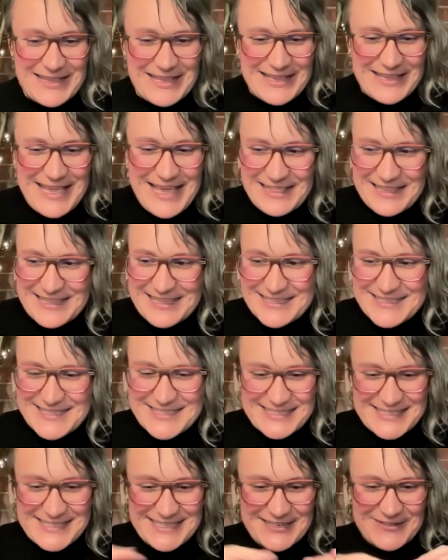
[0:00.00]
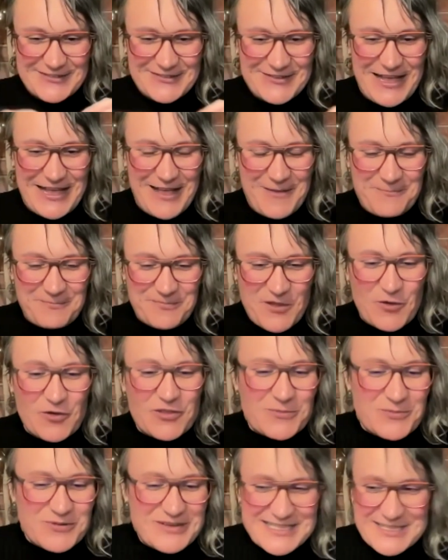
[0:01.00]
pellets, little all
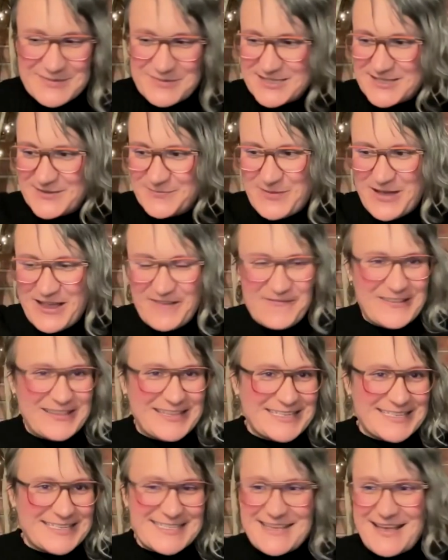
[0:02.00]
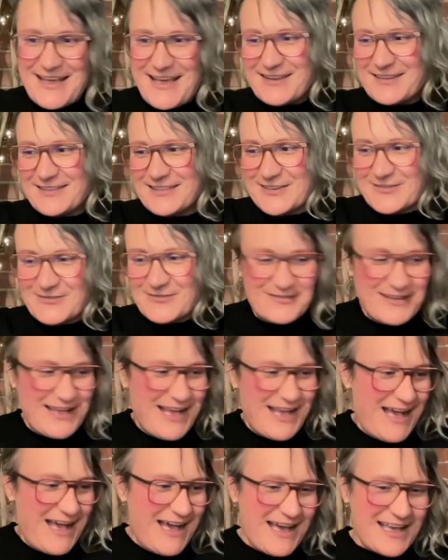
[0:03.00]
the principles of biophilic design on little
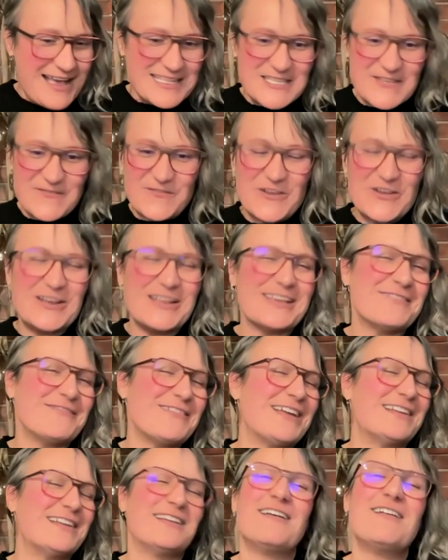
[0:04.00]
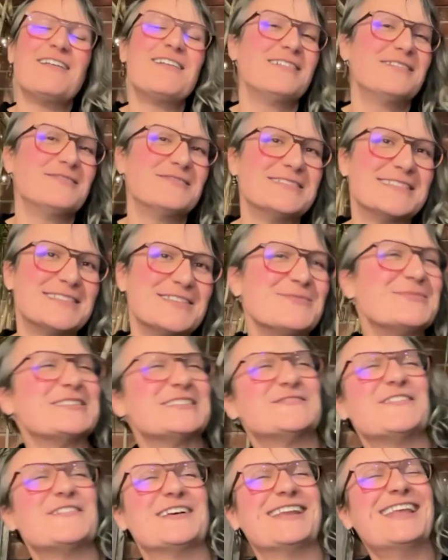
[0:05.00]
cards floating around. And it was so
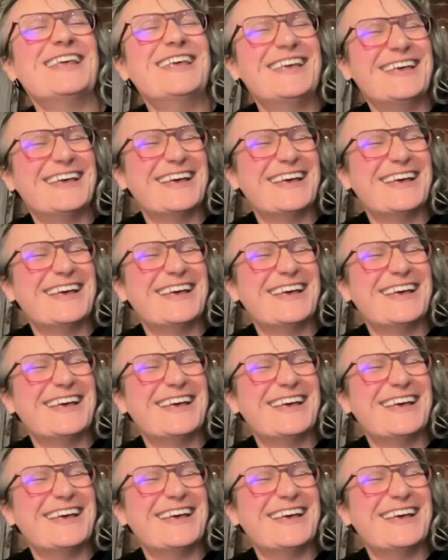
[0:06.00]
much fun.